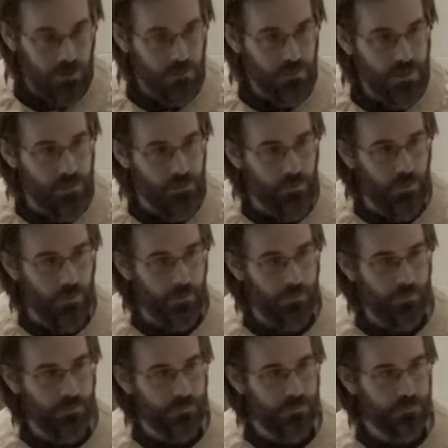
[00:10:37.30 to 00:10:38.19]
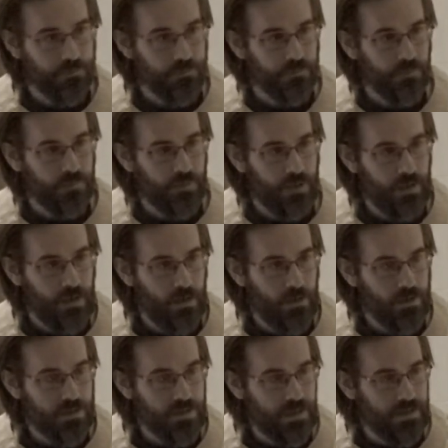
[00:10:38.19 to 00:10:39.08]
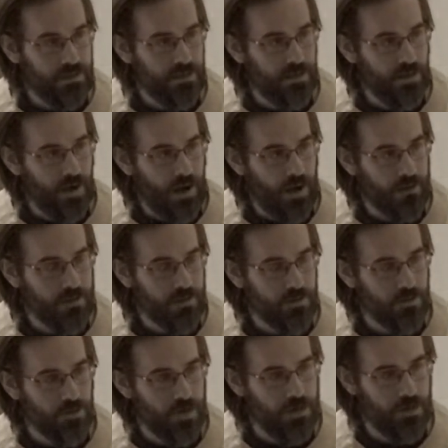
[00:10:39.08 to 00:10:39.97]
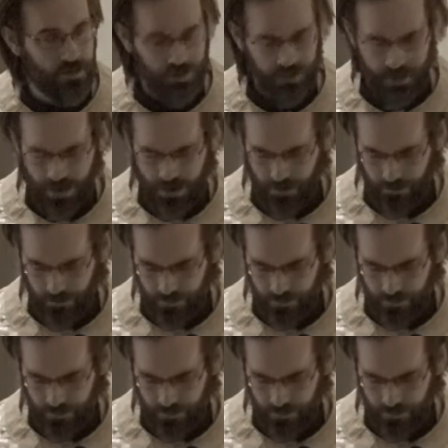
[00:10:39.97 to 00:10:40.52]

people, he was sent to a concentration camp.